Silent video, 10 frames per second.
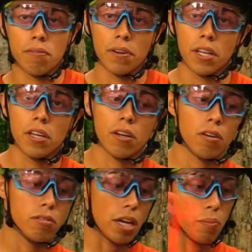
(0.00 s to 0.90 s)
of the
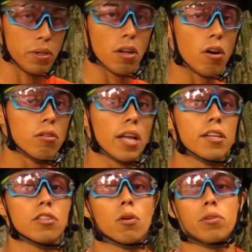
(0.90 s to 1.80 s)
video, down below. Let
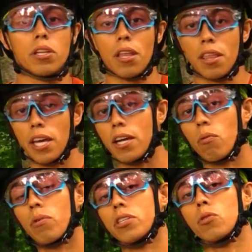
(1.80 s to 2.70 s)
us know what you think,
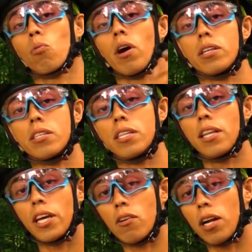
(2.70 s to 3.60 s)
what you want to see
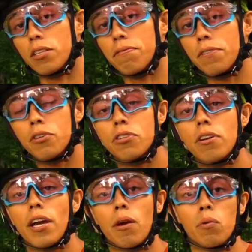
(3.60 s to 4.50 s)
later on in the
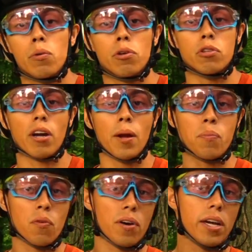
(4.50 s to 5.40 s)
future, and we will try and
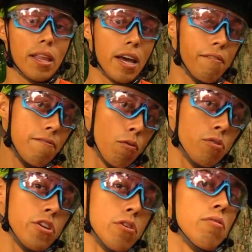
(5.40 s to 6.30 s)
provide that
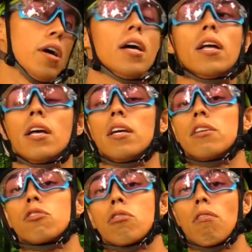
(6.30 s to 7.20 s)
for you.
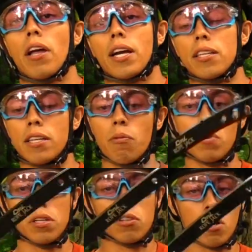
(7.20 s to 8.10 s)
So like I said,
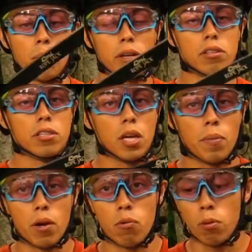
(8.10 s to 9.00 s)
we're going to talk about the
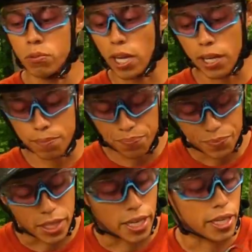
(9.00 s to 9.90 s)
CMI rope jack.
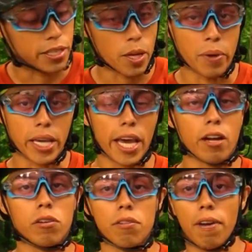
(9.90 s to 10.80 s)
It is a
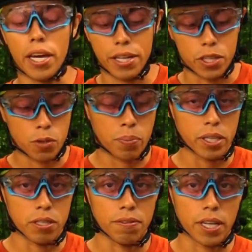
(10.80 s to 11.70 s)
mechanical advantage
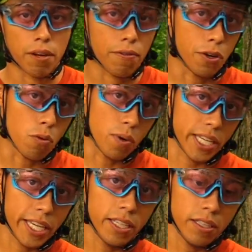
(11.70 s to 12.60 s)
piece of kit for your
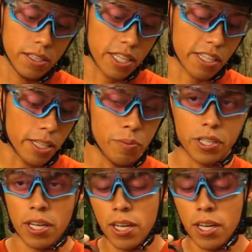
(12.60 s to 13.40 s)
rigging systems,